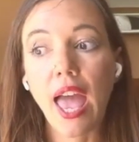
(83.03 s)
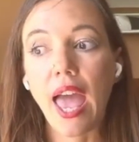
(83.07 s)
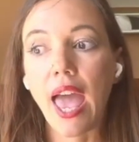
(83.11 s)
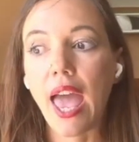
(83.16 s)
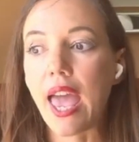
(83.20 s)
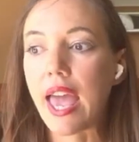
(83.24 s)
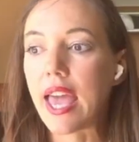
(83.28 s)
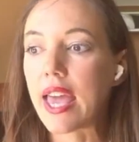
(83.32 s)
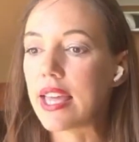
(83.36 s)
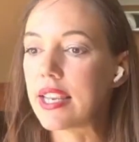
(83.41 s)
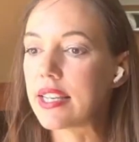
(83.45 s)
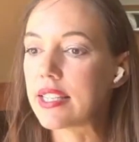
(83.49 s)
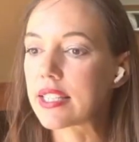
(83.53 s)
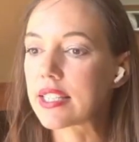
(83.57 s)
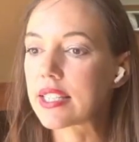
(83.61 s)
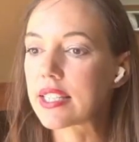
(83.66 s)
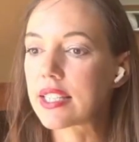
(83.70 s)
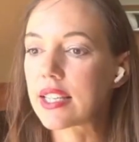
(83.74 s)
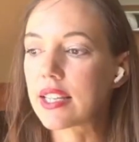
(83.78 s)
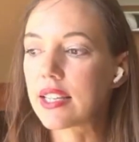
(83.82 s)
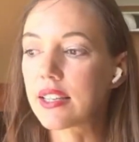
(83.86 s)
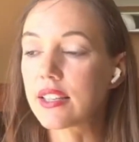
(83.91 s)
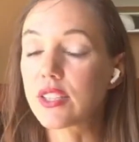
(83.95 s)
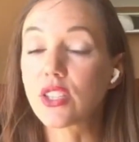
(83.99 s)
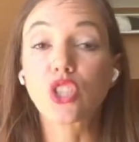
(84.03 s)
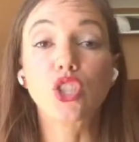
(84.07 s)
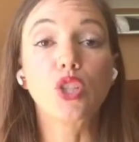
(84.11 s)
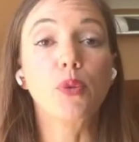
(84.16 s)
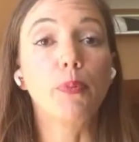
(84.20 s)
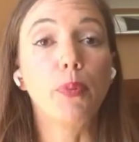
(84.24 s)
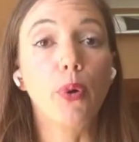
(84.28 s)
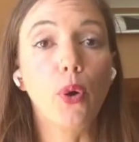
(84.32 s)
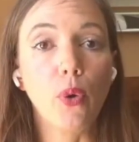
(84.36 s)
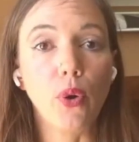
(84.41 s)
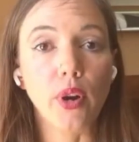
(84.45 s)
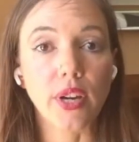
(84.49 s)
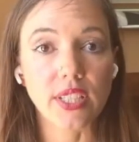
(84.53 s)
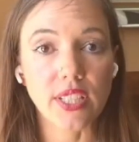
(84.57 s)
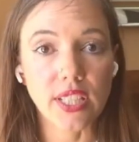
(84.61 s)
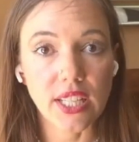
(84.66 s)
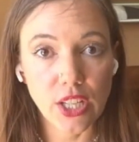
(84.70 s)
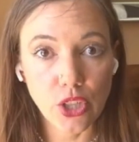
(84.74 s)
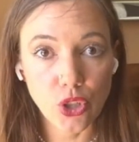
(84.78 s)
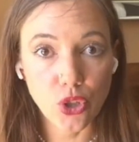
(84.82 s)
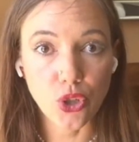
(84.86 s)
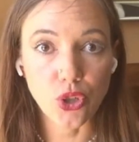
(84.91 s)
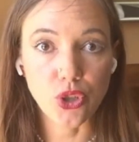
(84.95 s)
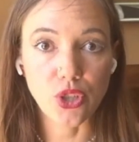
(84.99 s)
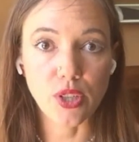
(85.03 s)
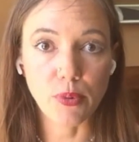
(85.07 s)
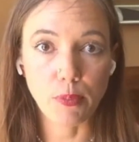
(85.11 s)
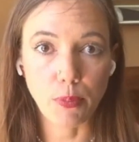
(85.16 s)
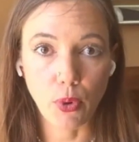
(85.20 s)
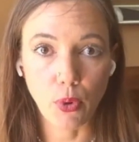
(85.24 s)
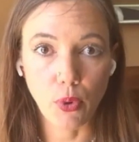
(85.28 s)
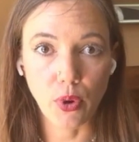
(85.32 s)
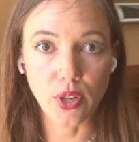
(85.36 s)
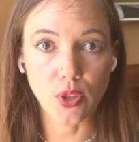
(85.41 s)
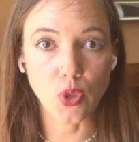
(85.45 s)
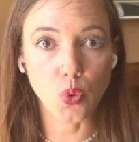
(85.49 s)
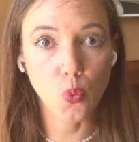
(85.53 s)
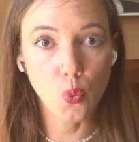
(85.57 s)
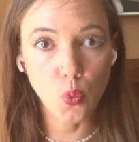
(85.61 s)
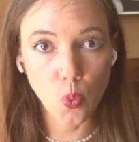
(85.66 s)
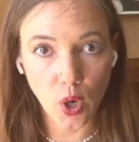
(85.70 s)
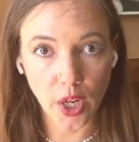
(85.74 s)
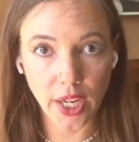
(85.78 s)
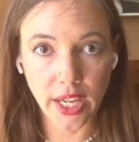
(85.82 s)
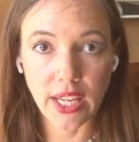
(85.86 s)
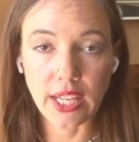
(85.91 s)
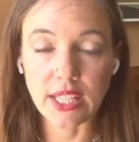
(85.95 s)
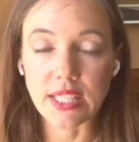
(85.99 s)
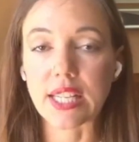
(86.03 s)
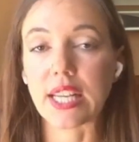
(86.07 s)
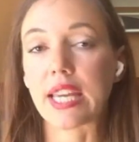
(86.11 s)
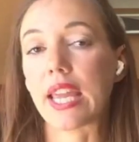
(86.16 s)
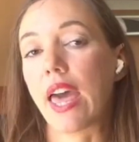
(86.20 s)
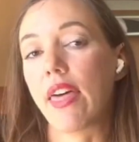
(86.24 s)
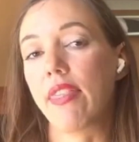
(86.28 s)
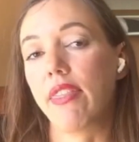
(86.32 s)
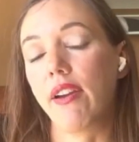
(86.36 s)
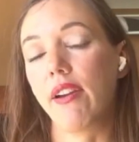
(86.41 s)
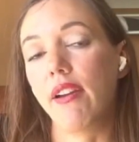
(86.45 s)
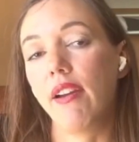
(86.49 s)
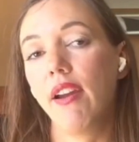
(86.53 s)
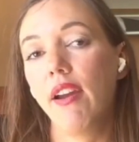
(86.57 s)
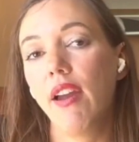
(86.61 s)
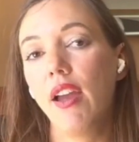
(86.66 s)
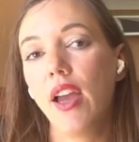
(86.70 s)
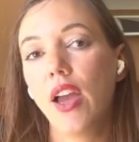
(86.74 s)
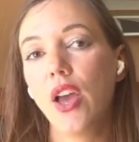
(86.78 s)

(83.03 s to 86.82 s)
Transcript: and support, inter-support, working together.